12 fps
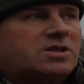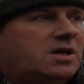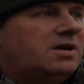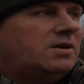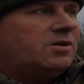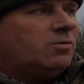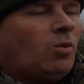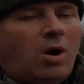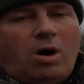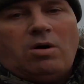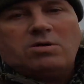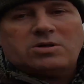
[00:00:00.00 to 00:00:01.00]
I do
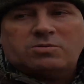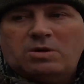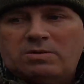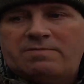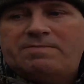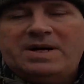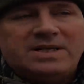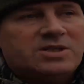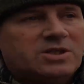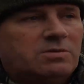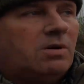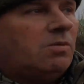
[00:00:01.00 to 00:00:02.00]
walks where we've been
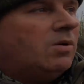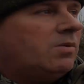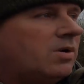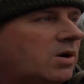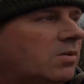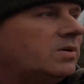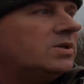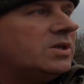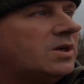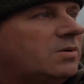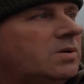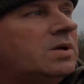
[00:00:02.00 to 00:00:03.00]
to or where we're going to.